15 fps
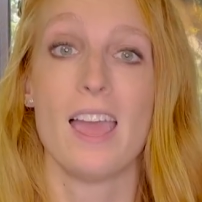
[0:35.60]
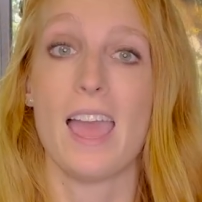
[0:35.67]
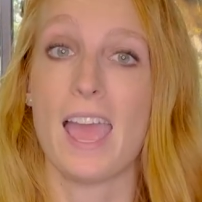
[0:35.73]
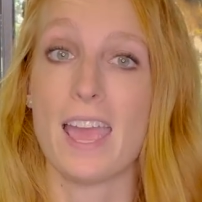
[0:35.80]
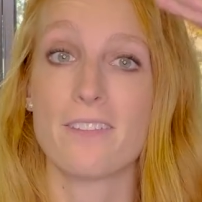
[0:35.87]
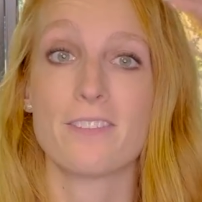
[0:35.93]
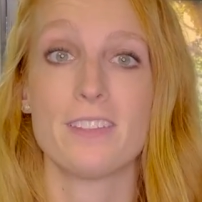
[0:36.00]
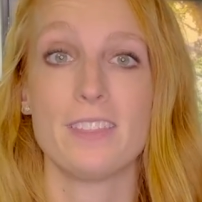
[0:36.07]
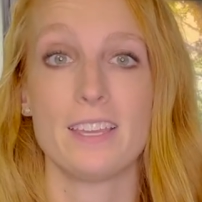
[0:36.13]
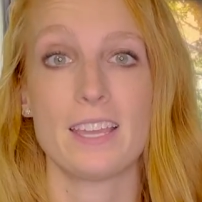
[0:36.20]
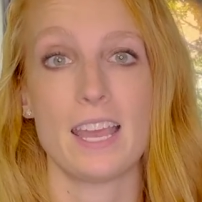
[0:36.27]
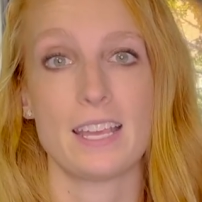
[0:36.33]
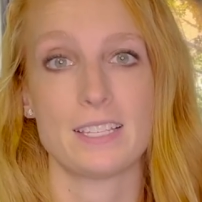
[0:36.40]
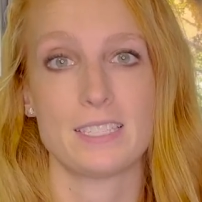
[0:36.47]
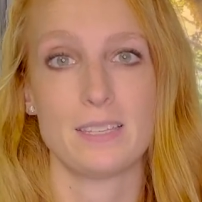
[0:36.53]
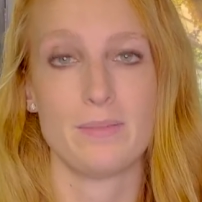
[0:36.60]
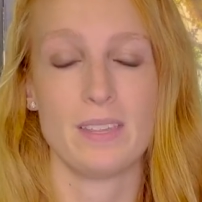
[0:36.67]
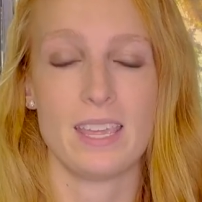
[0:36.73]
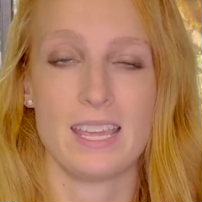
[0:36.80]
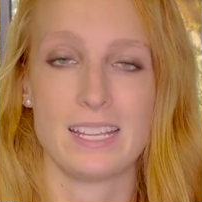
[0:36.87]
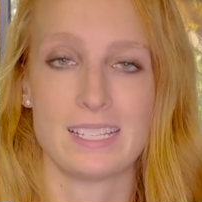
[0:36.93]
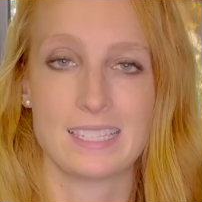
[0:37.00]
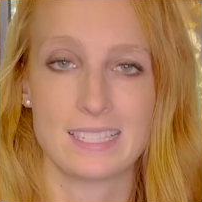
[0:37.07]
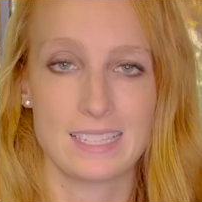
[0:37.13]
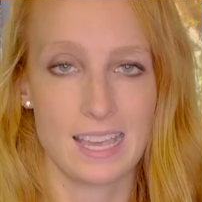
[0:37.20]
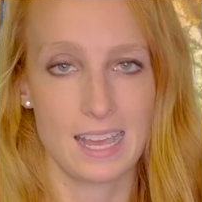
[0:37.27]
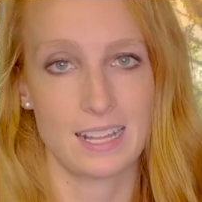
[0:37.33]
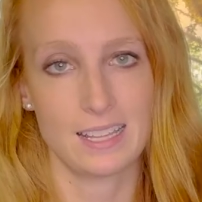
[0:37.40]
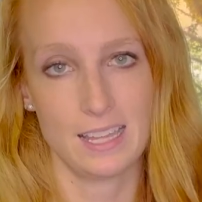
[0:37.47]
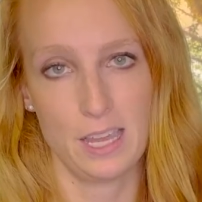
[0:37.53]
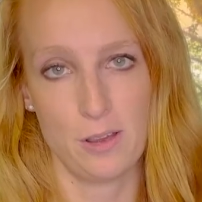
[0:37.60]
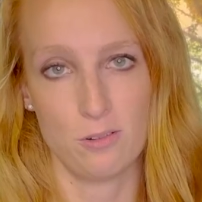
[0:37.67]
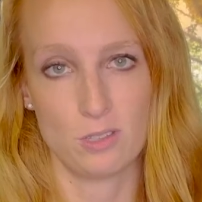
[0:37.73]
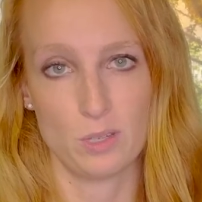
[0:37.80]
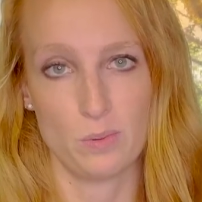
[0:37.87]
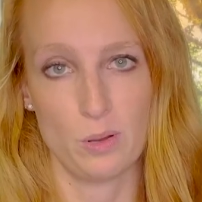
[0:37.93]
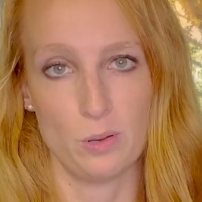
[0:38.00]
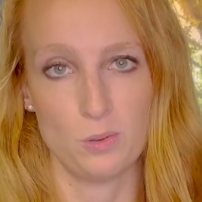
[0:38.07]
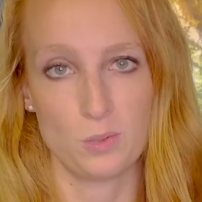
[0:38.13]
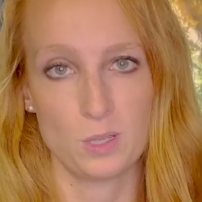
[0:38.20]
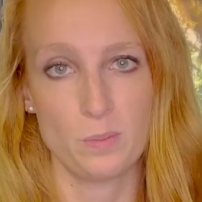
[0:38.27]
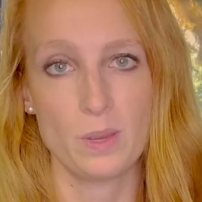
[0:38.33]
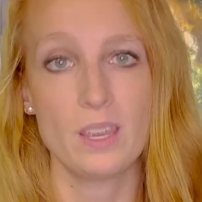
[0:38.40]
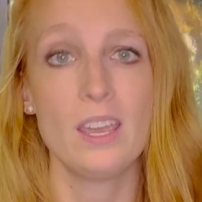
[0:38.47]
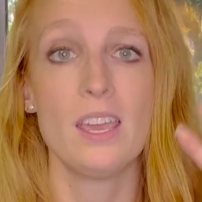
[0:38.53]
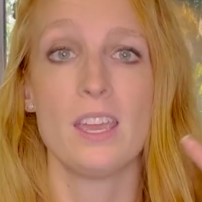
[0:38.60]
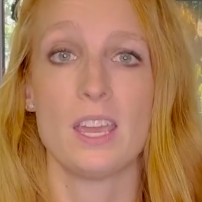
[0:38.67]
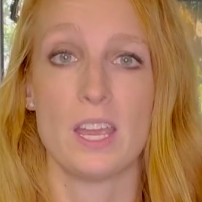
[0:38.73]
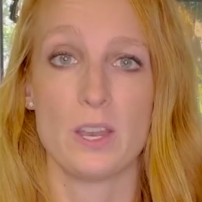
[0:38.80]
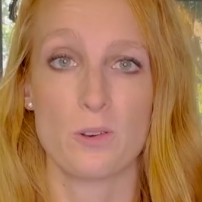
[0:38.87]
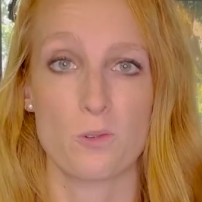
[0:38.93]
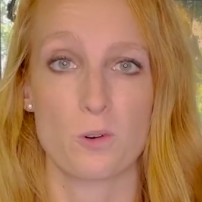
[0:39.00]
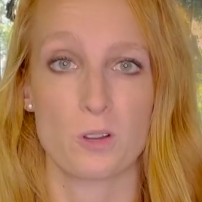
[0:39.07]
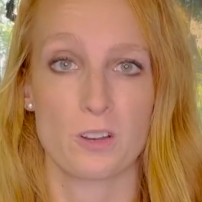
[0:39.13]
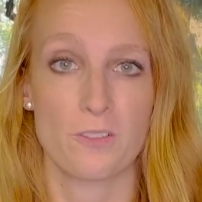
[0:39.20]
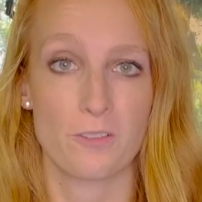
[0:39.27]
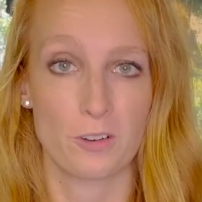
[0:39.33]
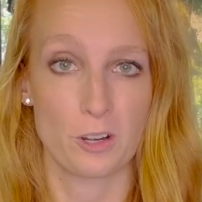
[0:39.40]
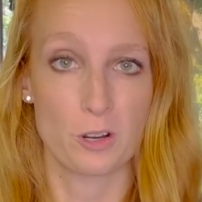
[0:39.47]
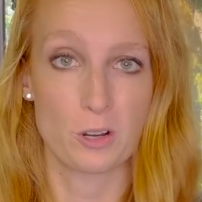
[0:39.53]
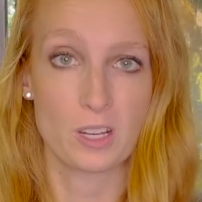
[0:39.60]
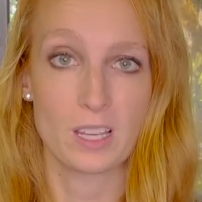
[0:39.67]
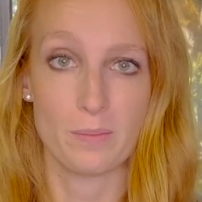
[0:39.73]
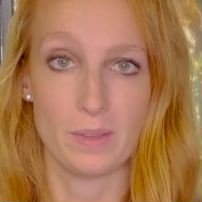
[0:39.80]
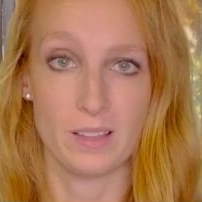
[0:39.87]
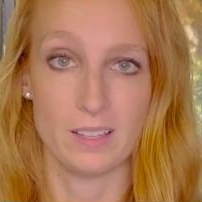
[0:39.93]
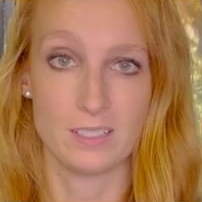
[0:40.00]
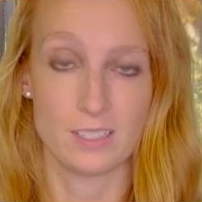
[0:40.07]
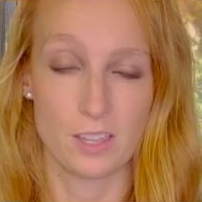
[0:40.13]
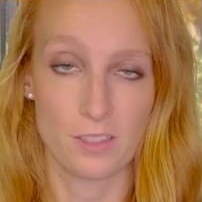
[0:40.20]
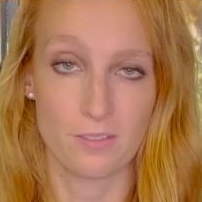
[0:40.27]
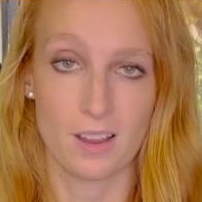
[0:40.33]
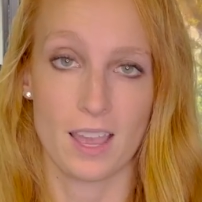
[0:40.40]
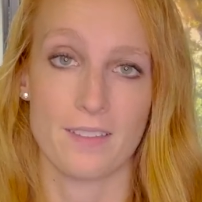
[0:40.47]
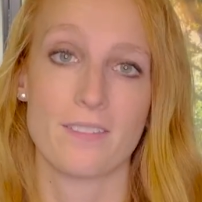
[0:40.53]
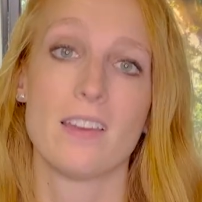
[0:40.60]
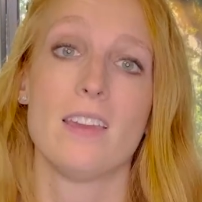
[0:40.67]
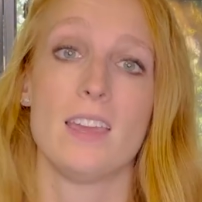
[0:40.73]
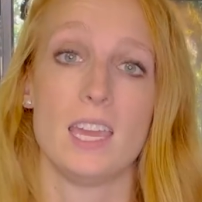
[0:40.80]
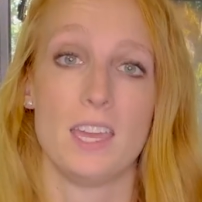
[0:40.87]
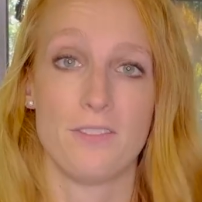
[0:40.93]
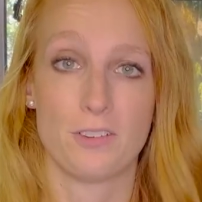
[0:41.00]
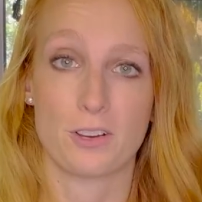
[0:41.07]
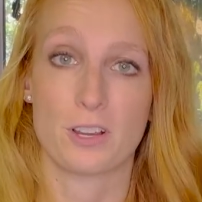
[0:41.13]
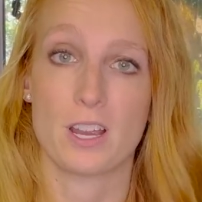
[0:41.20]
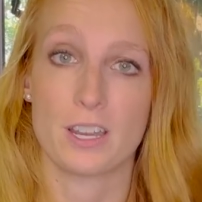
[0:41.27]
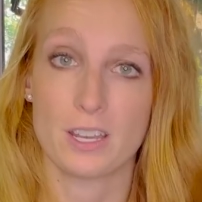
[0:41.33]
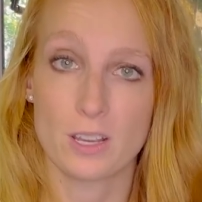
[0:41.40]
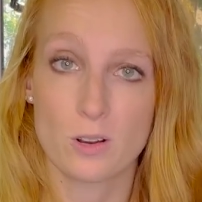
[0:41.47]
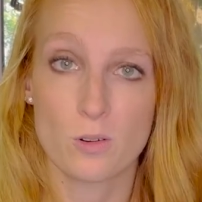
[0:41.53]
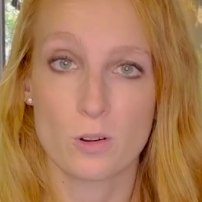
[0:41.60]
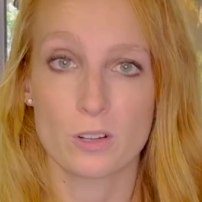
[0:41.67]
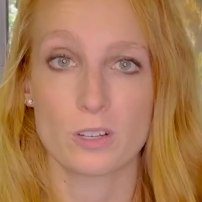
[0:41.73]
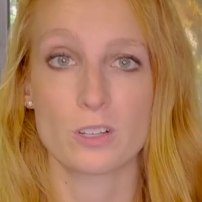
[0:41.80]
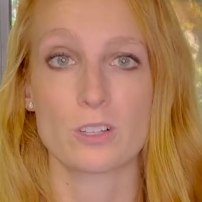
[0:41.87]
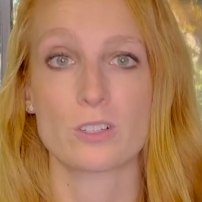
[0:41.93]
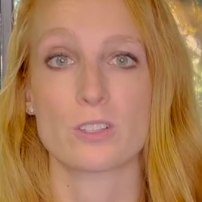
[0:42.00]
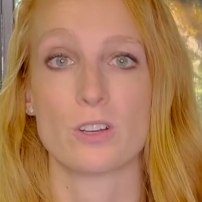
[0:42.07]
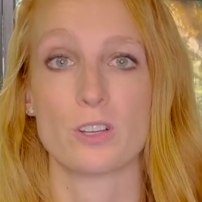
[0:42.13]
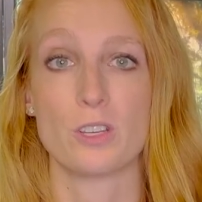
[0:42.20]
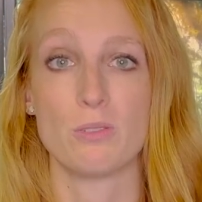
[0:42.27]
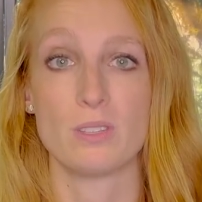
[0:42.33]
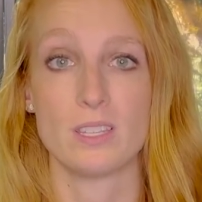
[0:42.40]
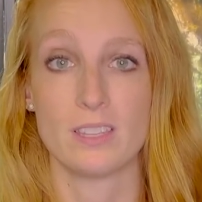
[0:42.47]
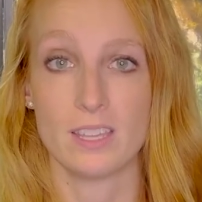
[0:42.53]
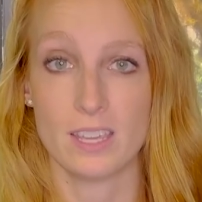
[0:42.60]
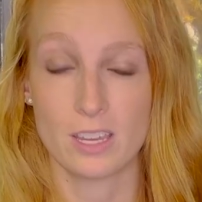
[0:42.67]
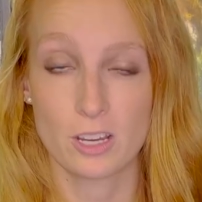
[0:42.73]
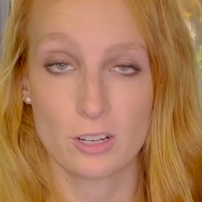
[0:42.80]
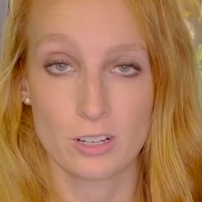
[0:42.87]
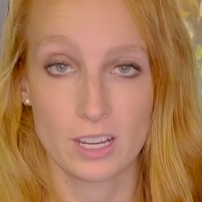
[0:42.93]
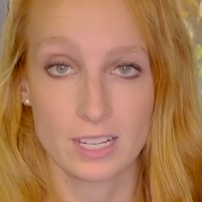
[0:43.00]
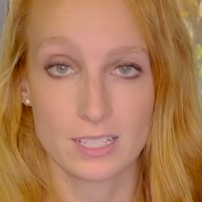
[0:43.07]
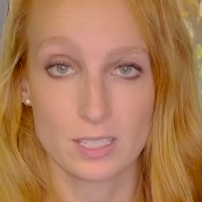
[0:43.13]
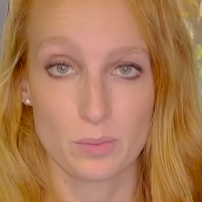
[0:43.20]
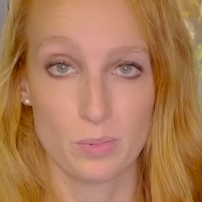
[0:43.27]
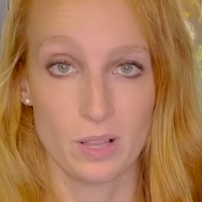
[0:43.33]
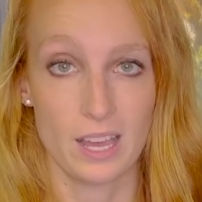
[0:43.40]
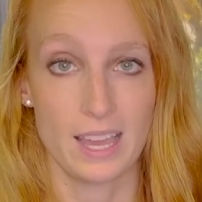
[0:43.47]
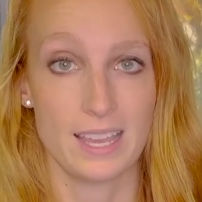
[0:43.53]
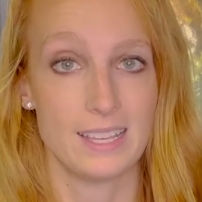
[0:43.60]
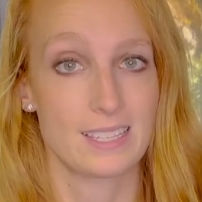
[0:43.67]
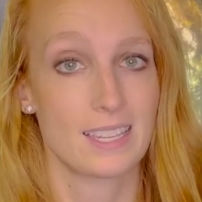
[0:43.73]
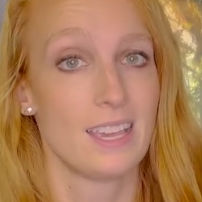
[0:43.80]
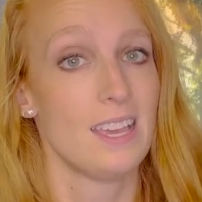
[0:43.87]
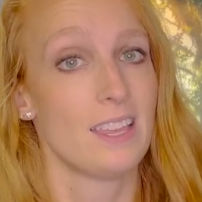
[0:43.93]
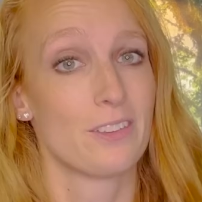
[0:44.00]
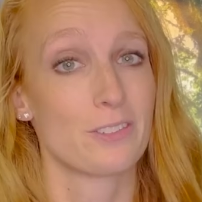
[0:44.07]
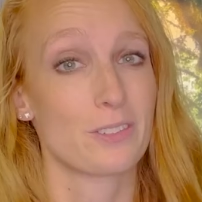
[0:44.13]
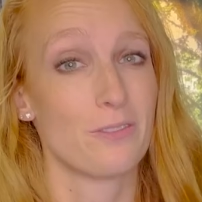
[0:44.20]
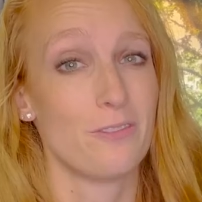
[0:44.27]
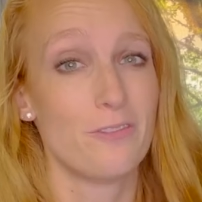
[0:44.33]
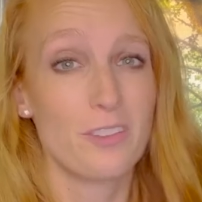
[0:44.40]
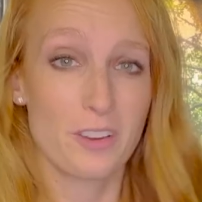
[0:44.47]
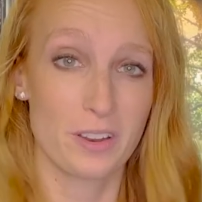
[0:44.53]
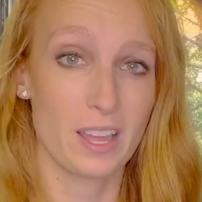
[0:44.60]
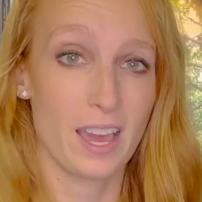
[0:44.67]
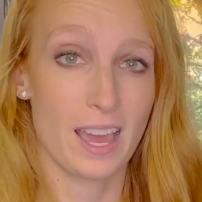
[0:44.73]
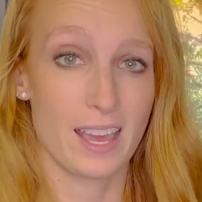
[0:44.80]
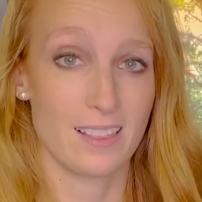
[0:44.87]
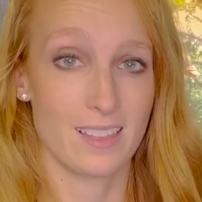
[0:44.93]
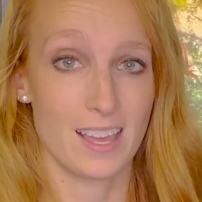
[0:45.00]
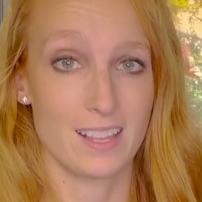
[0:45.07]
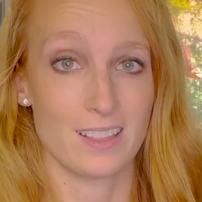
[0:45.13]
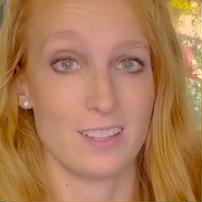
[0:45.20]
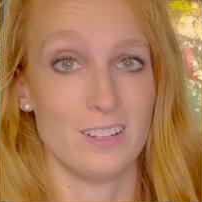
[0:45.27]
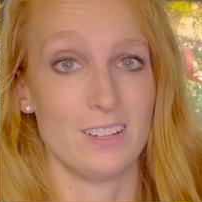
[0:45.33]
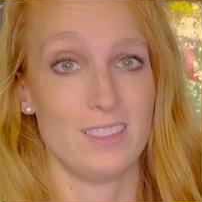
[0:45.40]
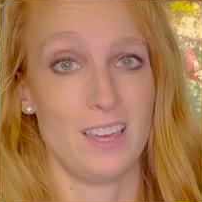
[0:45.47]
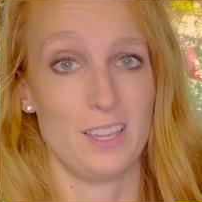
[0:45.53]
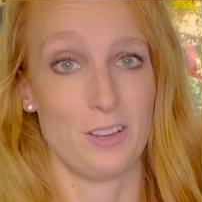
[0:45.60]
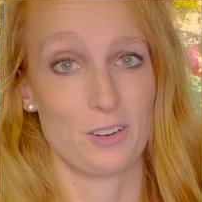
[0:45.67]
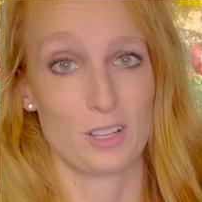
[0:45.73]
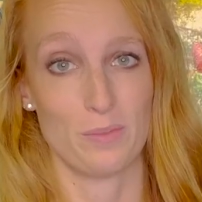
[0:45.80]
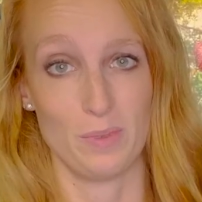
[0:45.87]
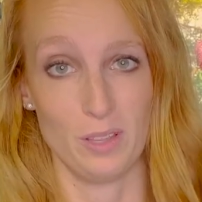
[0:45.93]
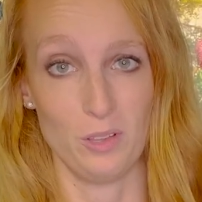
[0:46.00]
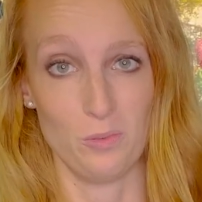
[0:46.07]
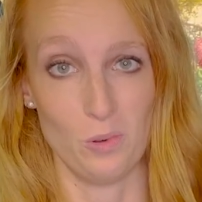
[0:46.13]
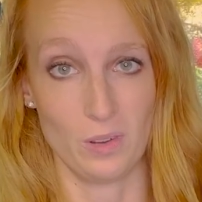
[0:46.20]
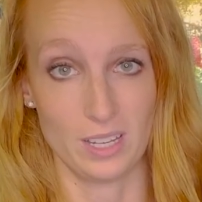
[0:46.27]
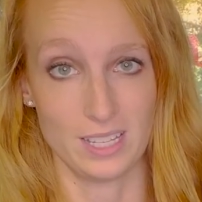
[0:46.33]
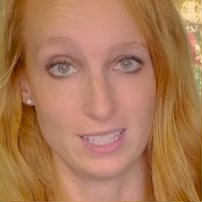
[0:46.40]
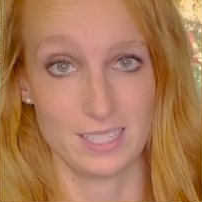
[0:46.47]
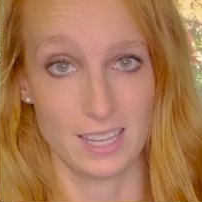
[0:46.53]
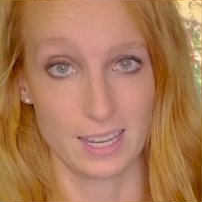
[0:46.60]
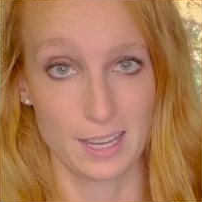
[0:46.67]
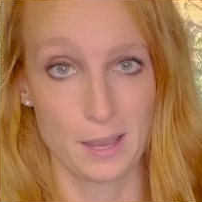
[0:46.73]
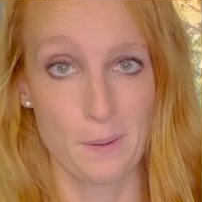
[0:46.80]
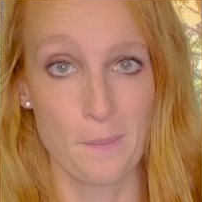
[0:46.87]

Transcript: Everything has to be exactly how it's supposed to be in order for your chameleon to thrive. If you're cutting corners or using the incorrect supplies, there's a very high likelihood that your chameleon will get sick.